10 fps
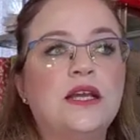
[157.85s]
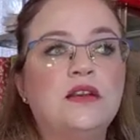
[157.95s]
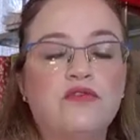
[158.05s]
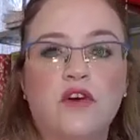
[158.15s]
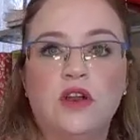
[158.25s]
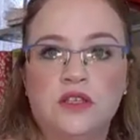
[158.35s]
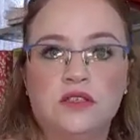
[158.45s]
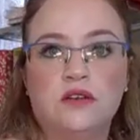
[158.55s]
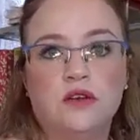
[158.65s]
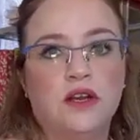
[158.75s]

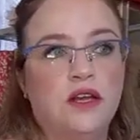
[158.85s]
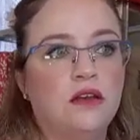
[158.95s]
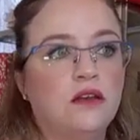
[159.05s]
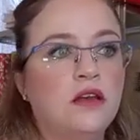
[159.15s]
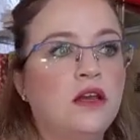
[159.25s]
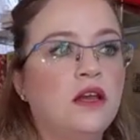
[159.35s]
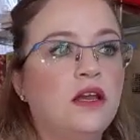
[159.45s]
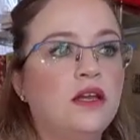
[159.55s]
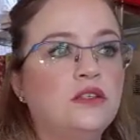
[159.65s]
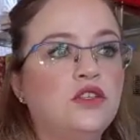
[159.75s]
involuntarily.
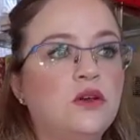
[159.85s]
In